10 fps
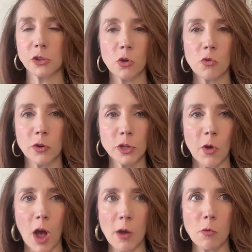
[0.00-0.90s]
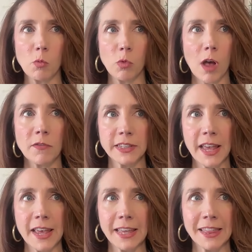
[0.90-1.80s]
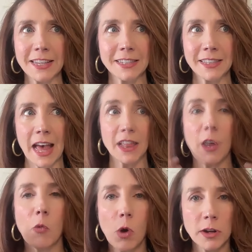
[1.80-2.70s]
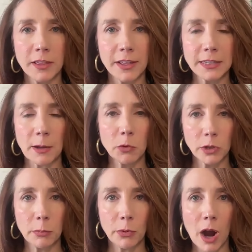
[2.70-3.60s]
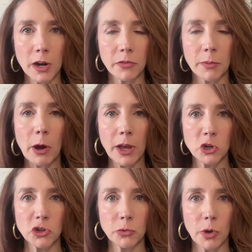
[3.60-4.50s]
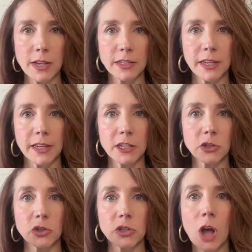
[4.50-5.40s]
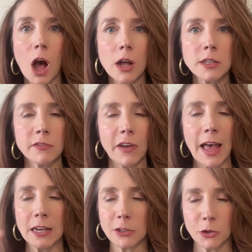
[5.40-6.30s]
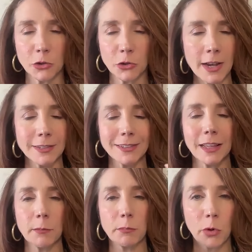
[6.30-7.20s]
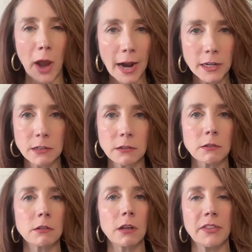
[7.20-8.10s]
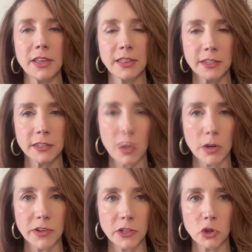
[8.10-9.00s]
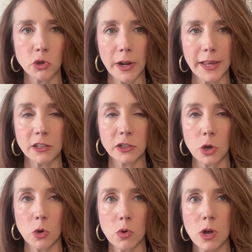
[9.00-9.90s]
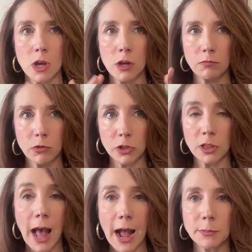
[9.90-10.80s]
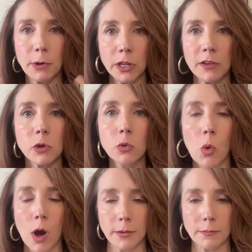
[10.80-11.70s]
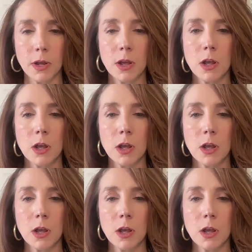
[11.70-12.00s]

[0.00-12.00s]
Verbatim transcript: So, first of all, I love saying this that one of the things I'm really proud of about Energy Rising is there's tons of exercises, like practical. I think this is one of its strengths. So, there's lots, but I'll give you one.